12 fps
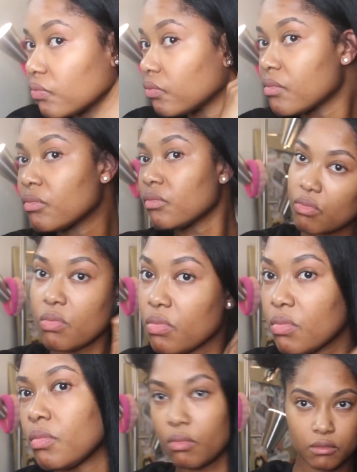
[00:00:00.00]
flat iron their
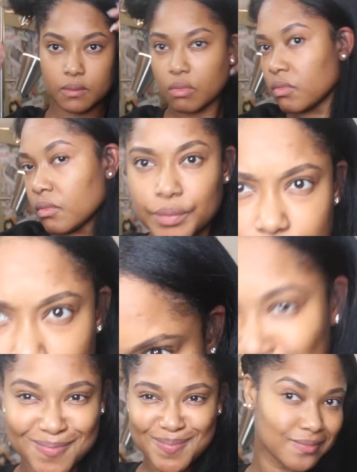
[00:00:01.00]
hair and it looks like
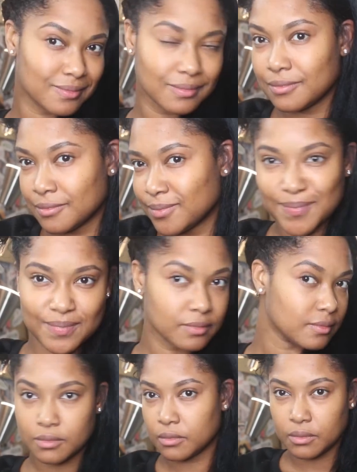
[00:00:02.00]
this. Y'all know I
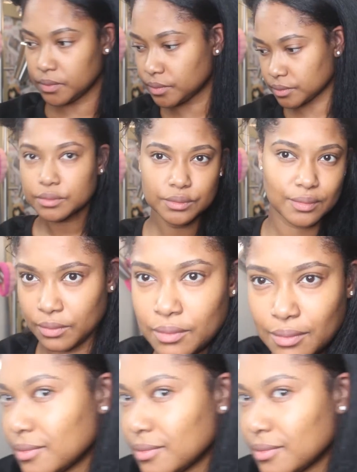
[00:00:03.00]
have my good old faithful